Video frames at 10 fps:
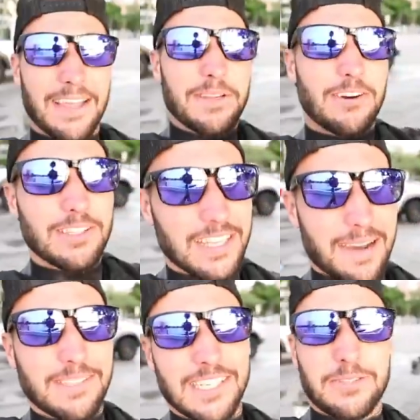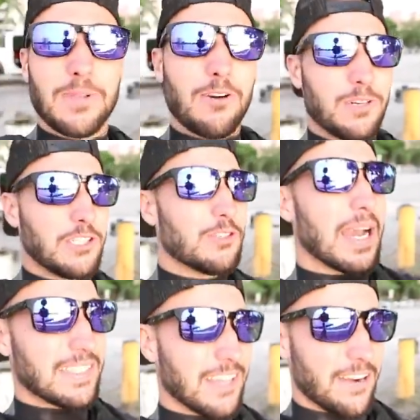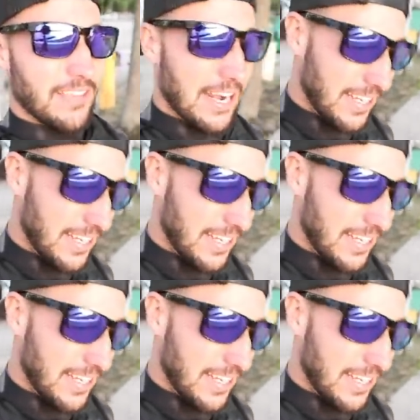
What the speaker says: Let me know in the comment section below what you guys thought of that